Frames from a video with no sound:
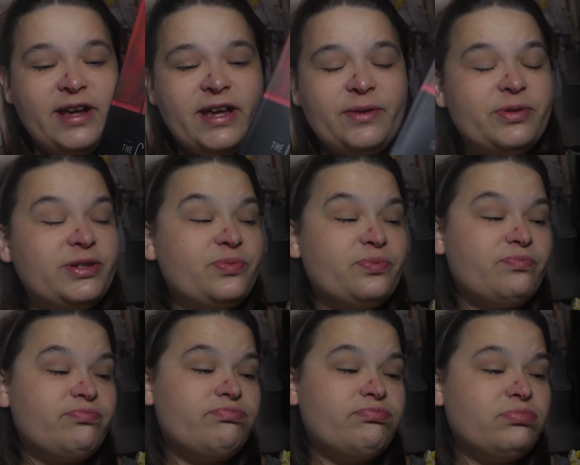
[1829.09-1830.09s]
it was
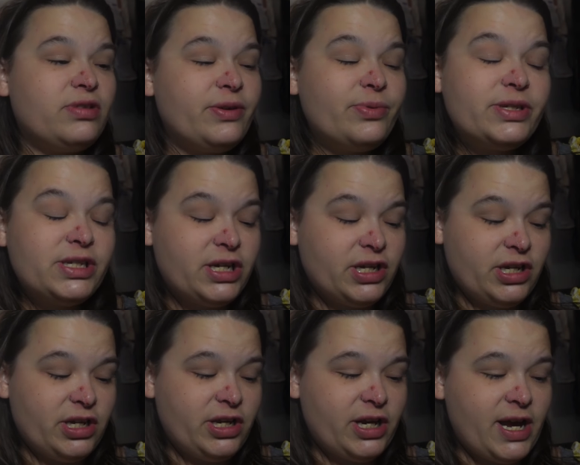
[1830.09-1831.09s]
good.